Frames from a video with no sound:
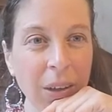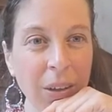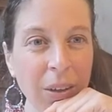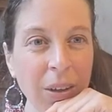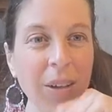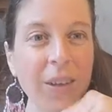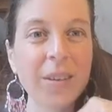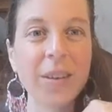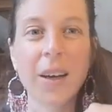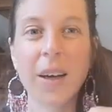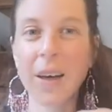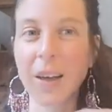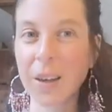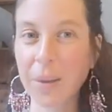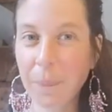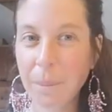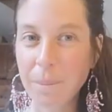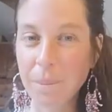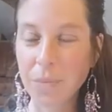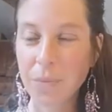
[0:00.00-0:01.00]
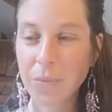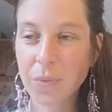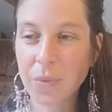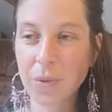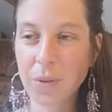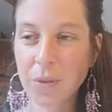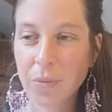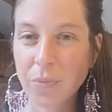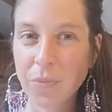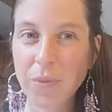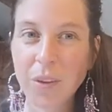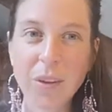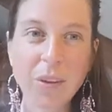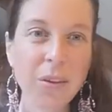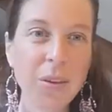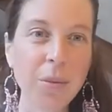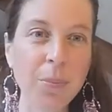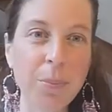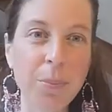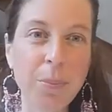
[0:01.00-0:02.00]
Is like, it's
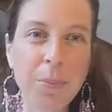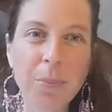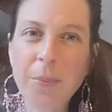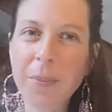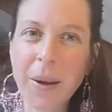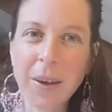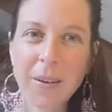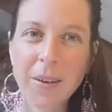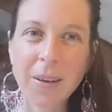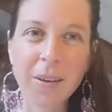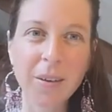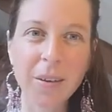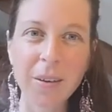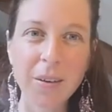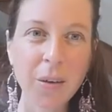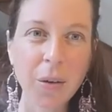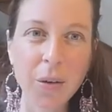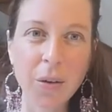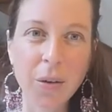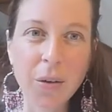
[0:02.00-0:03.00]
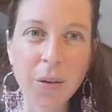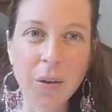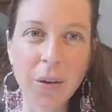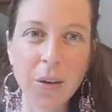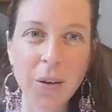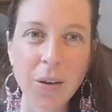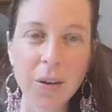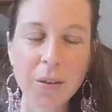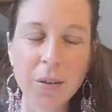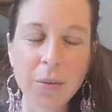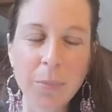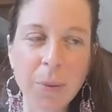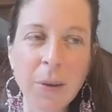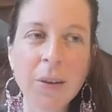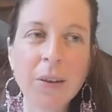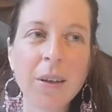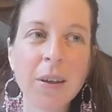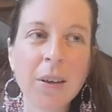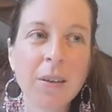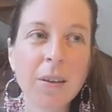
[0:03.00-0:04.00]
not business. It's not. It's not
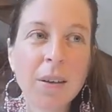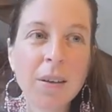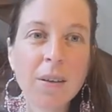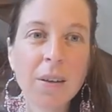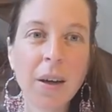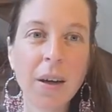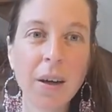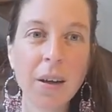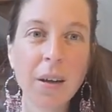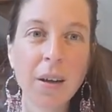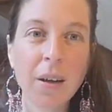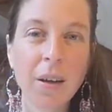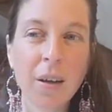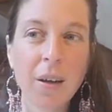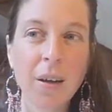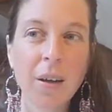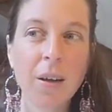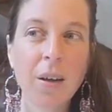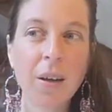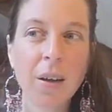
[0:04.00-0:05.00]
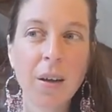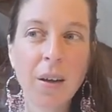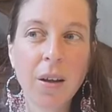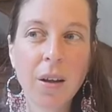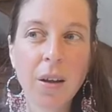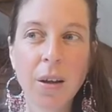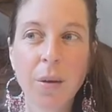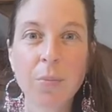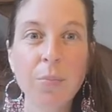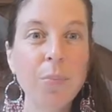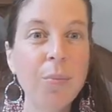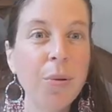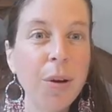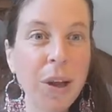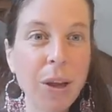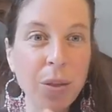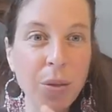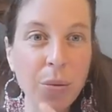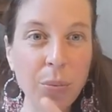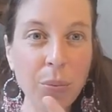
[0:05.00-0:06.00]
business. It's like
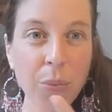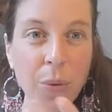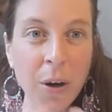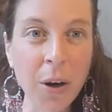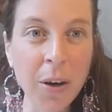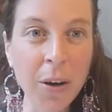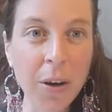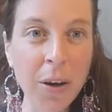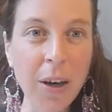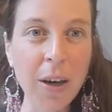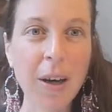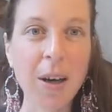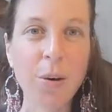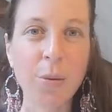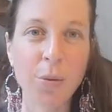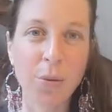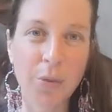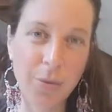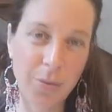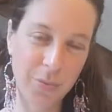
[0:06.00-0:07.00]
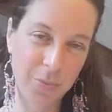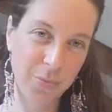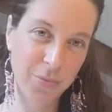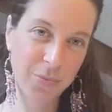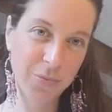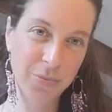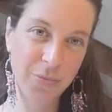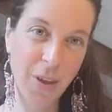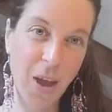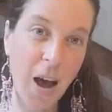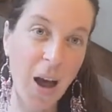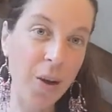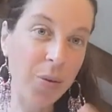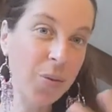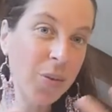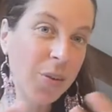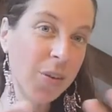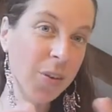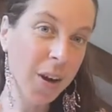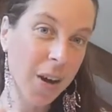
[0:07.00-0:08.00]
bringing the work out
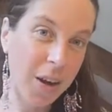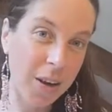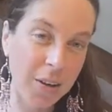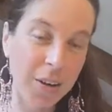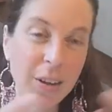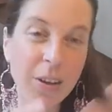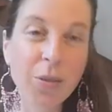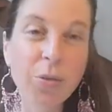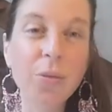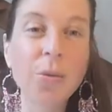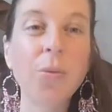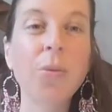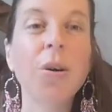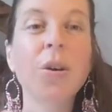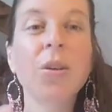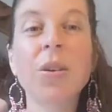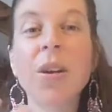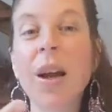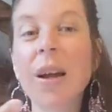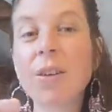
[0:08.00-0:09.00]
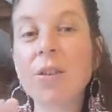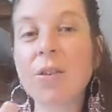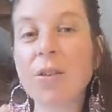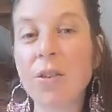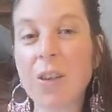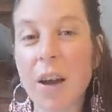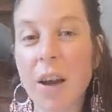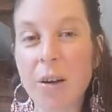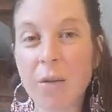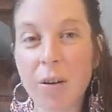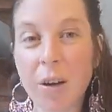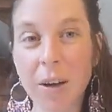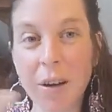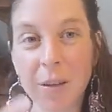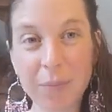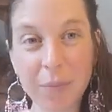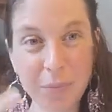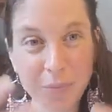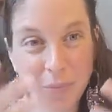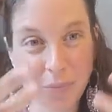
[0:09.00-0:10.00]
outside into the world is like
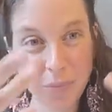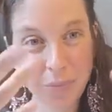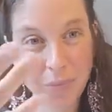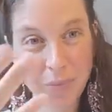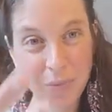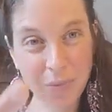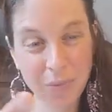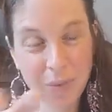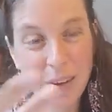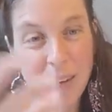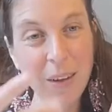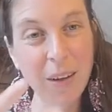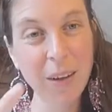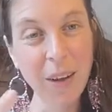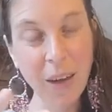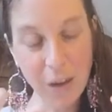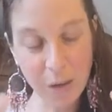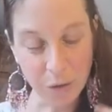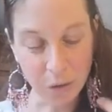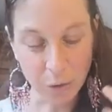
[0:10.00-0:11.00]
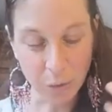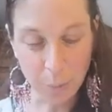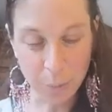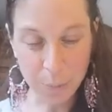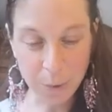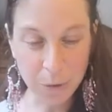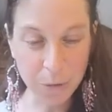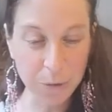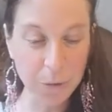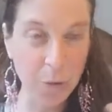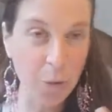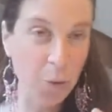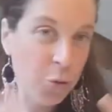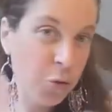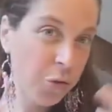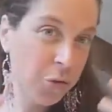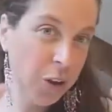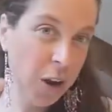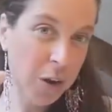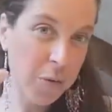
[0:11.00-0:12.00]
sharing and so before
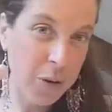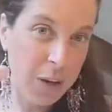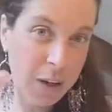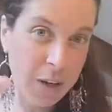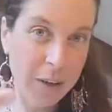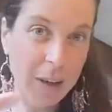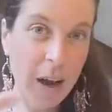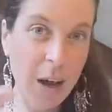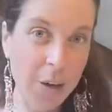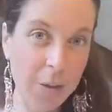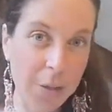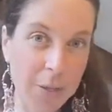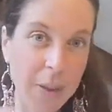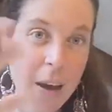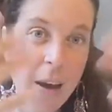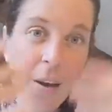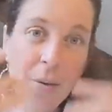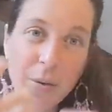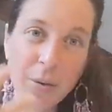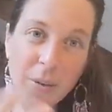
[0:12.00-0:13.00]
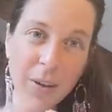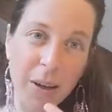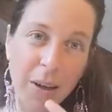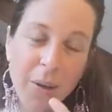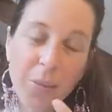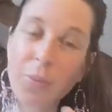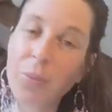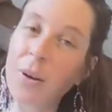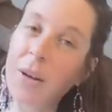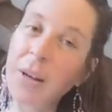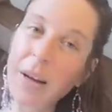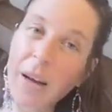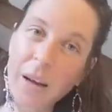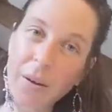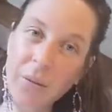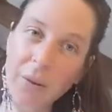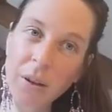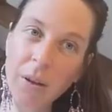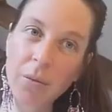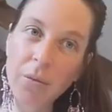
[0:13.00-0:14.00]
sharing it out there it's like really
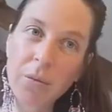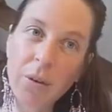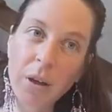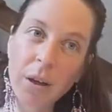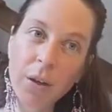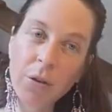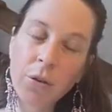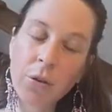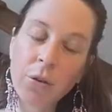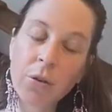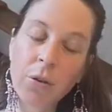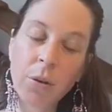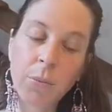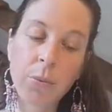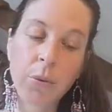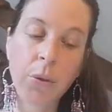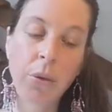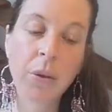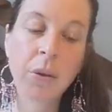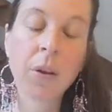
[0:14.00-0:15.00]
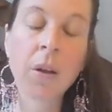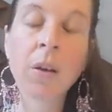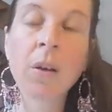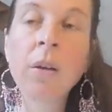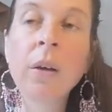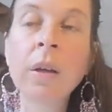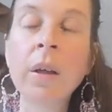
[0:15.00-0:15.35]
having a relationship with it and